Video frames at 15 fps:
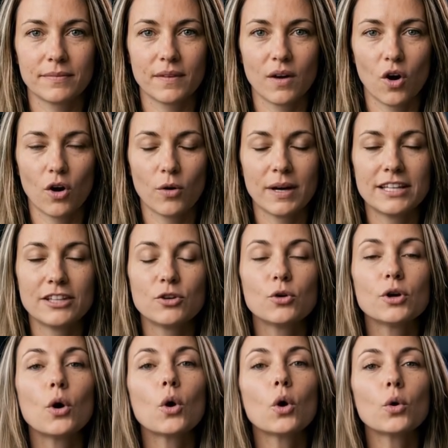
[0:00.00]
Always do
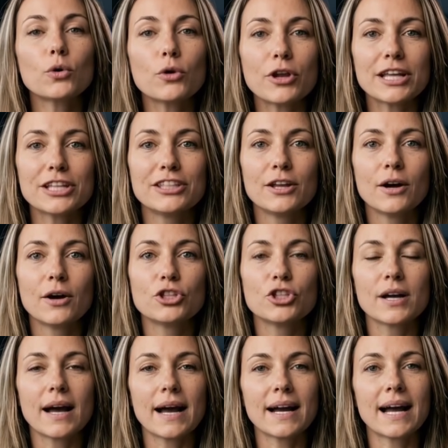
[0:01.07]
your own research
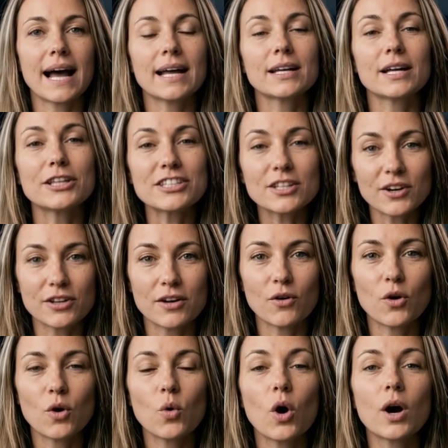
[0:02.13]
and consult
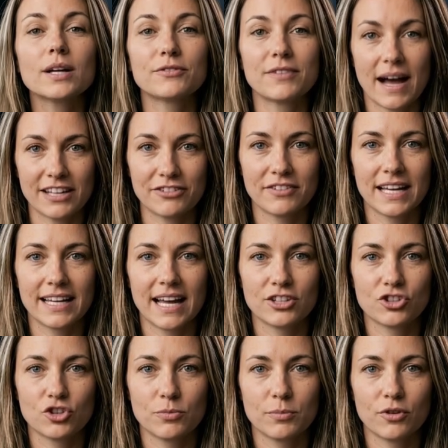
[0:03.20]
qualified
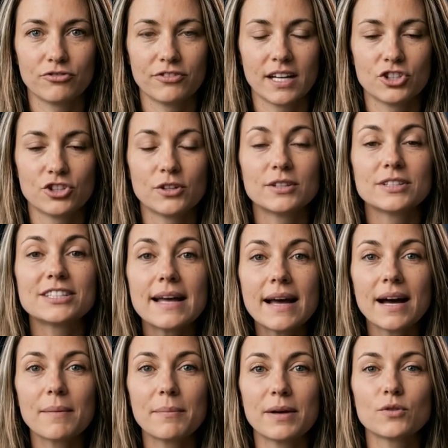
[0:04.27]
financial professionals
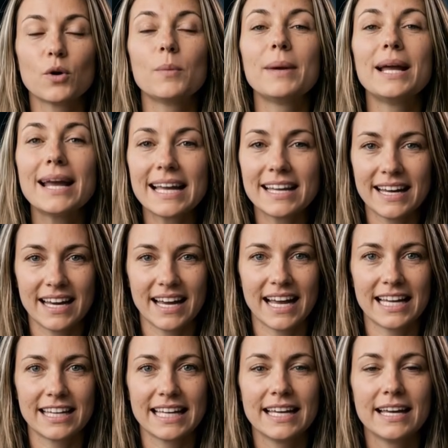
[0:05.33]
before making
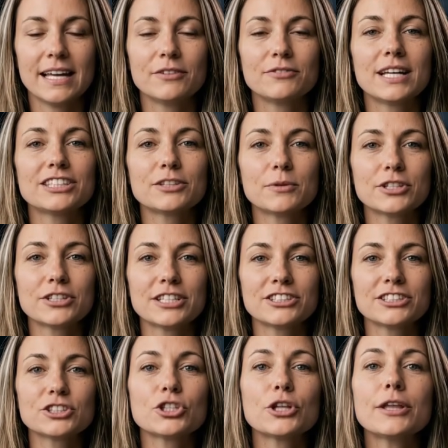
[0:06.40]
any investment
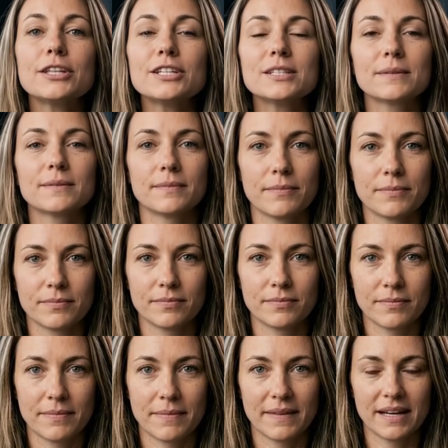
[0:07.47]
decisions.
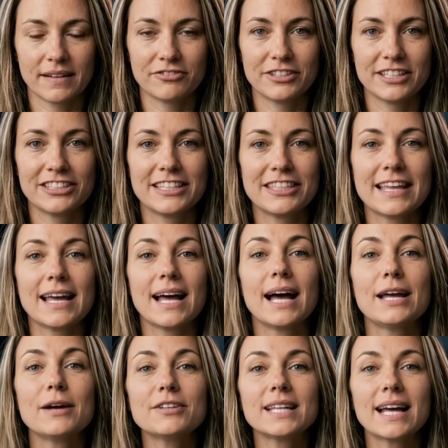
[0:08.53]
If this is the
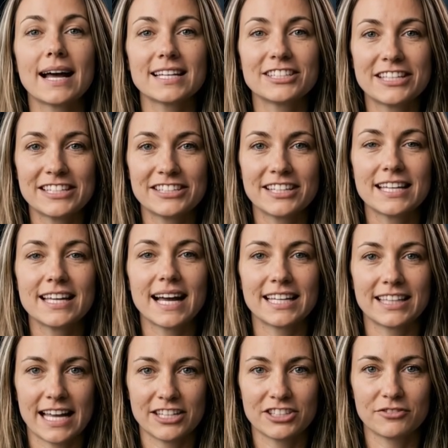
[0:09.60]
kind of analysis that
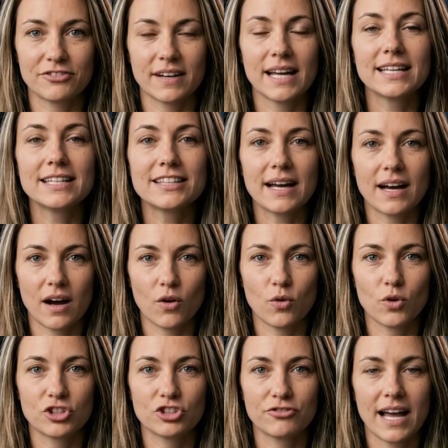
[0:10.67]
identifies
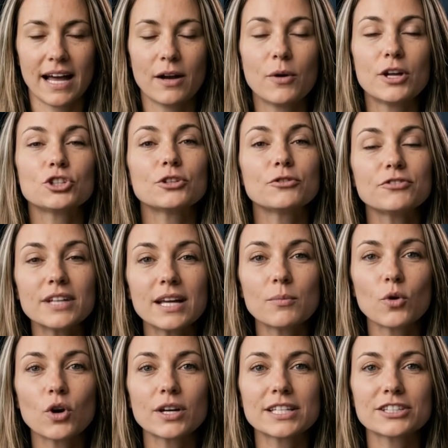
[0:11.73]
which valuation
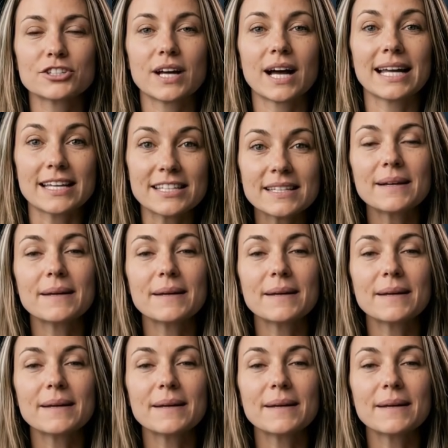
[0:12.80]
framework is right